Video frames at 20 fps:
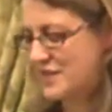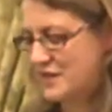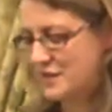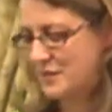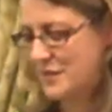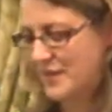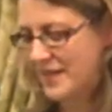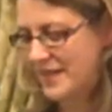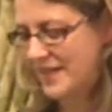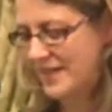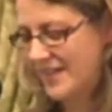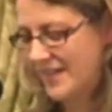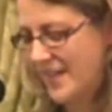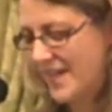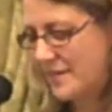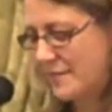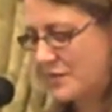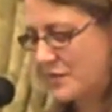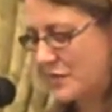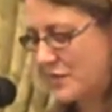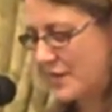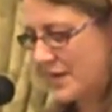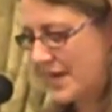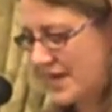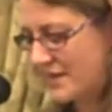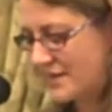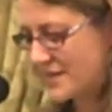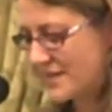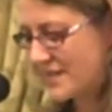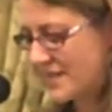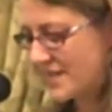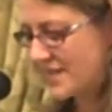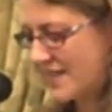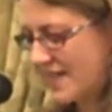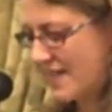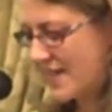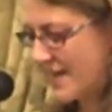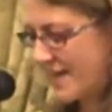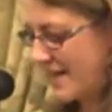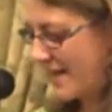to be able to announce
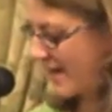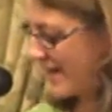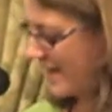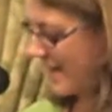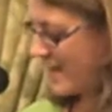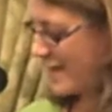today